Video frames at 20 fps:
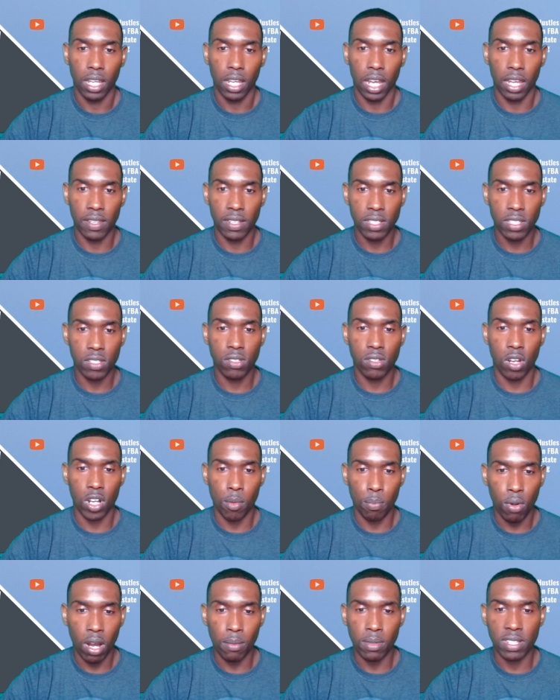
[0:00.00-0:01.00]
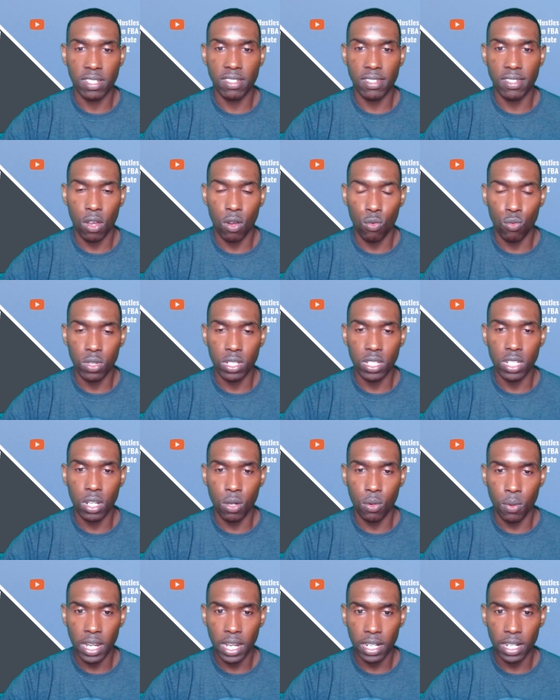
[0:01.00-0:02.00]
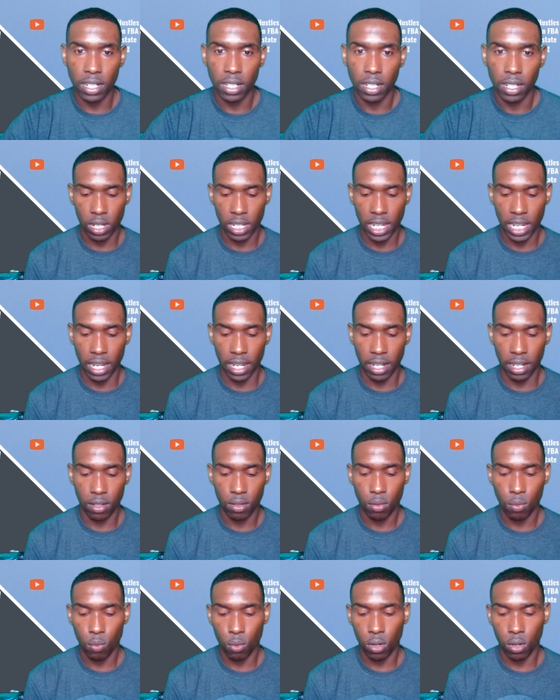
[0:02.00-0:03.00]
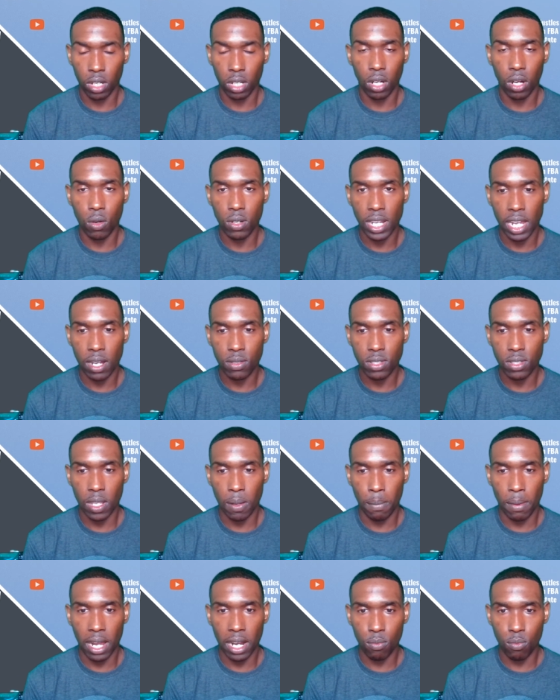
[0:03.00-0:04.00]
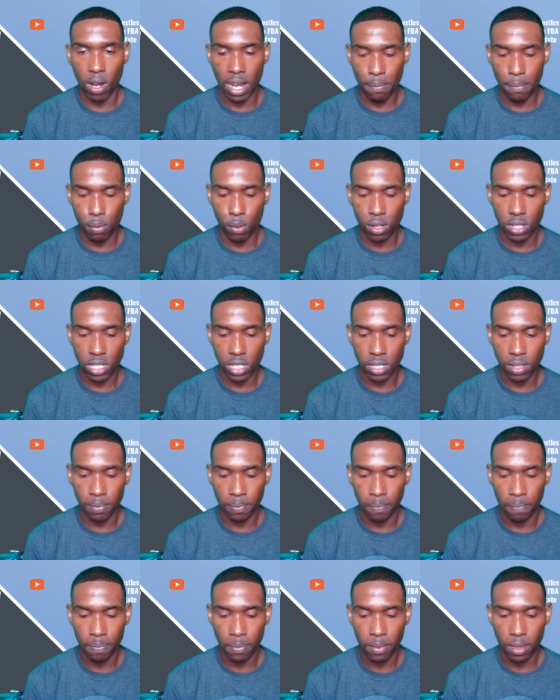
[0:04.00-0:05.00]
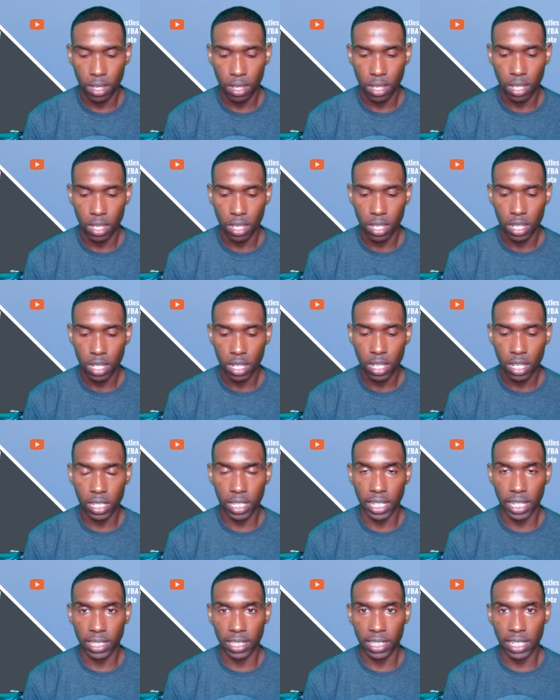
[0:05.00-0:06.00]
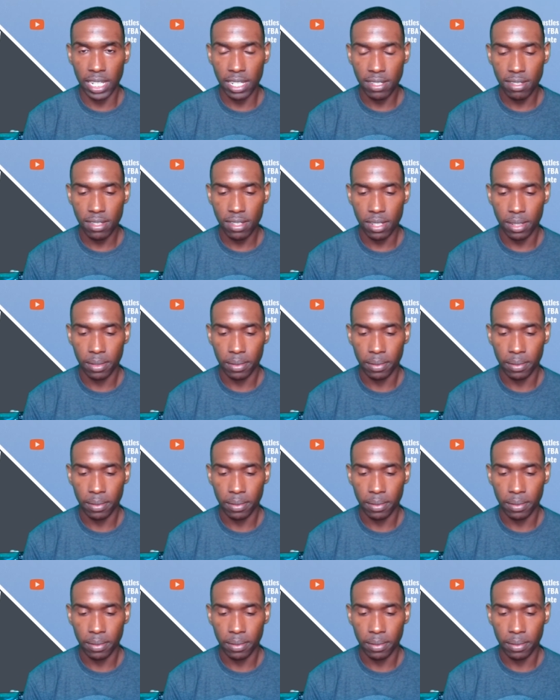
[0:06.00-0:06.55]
This is going to probably sell really quick. Again, we're going to go down to the bottom right portion, click List,